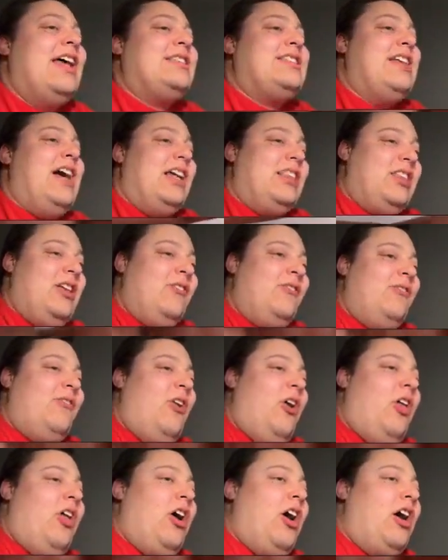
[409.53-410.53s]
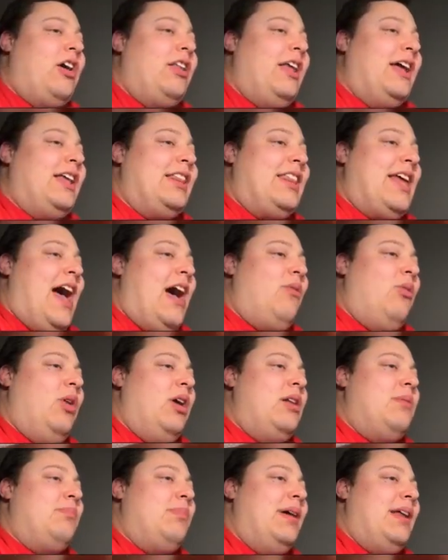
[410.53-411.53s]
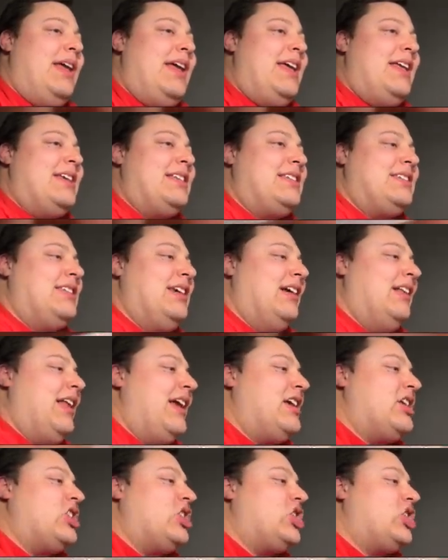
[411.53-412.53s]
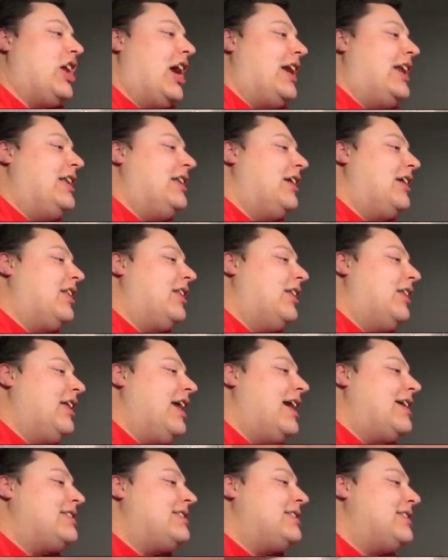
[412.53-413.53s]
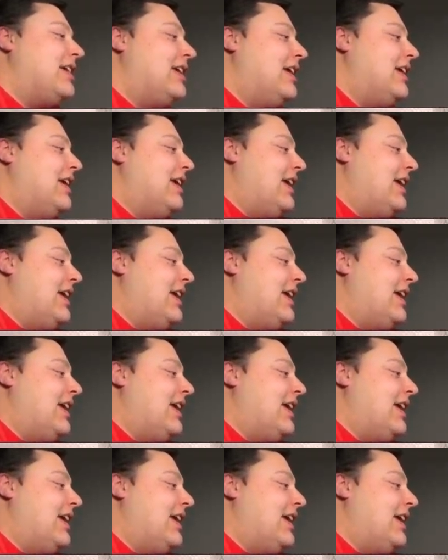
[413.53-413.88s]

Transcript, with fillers: it's not the full art like that one, but it is still a shiny nonetheless.